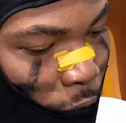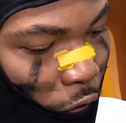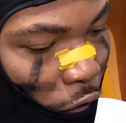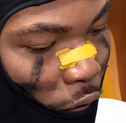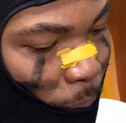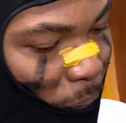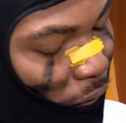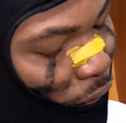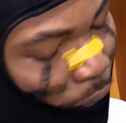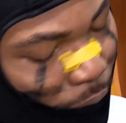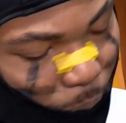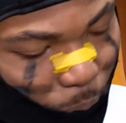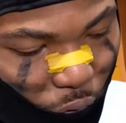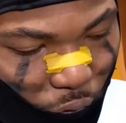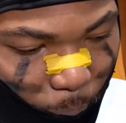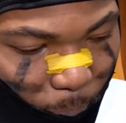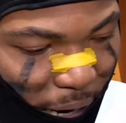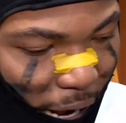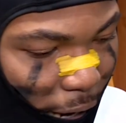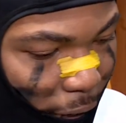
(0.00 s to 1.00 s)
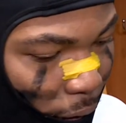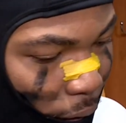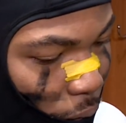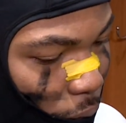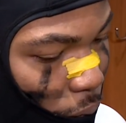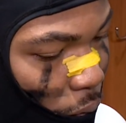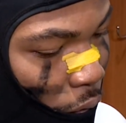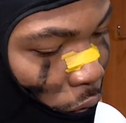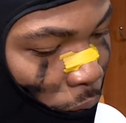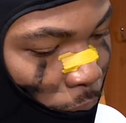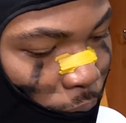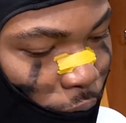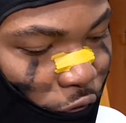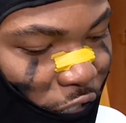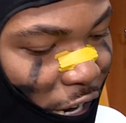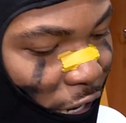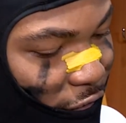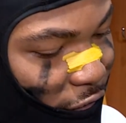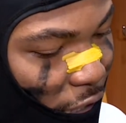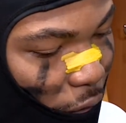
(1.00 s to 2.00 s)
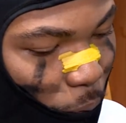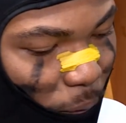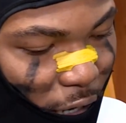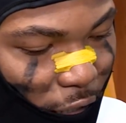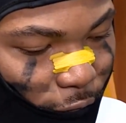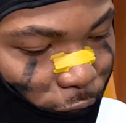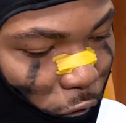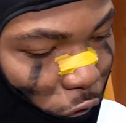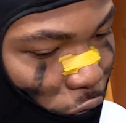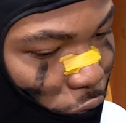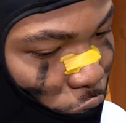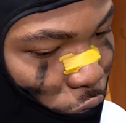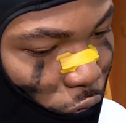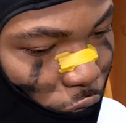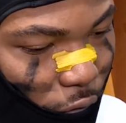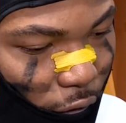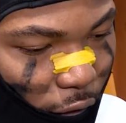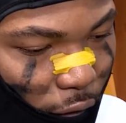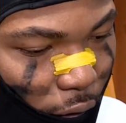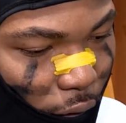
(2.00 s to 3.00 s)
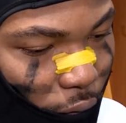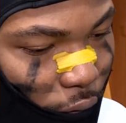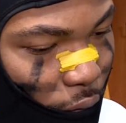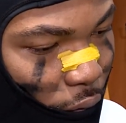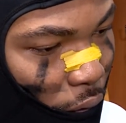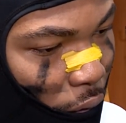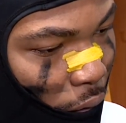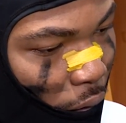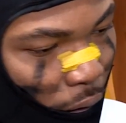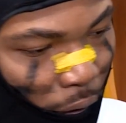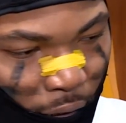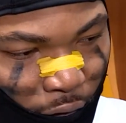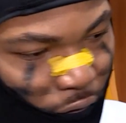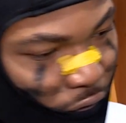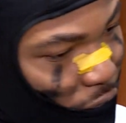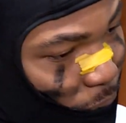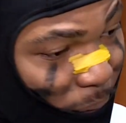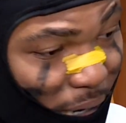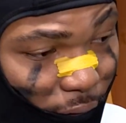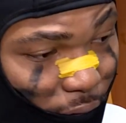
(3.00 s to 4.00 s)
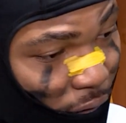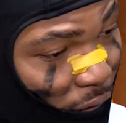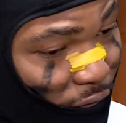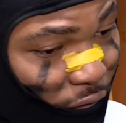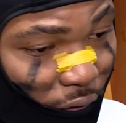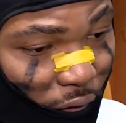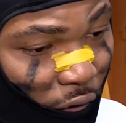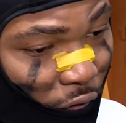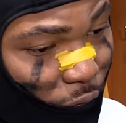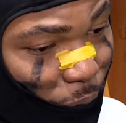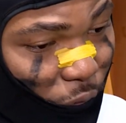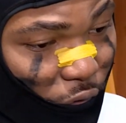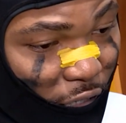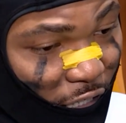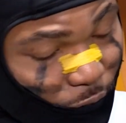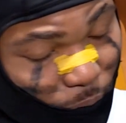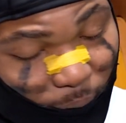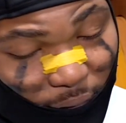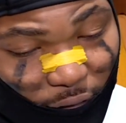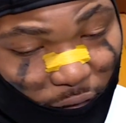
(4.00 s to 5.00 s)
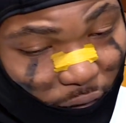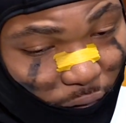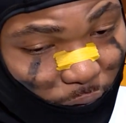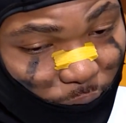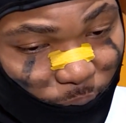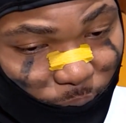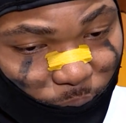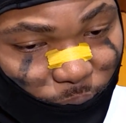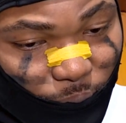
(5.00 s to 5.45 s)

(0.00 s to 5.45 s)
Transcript: uncomfortable in the pocket, trying to take away his first two reads and just make things uncomfortable, and that's what we did.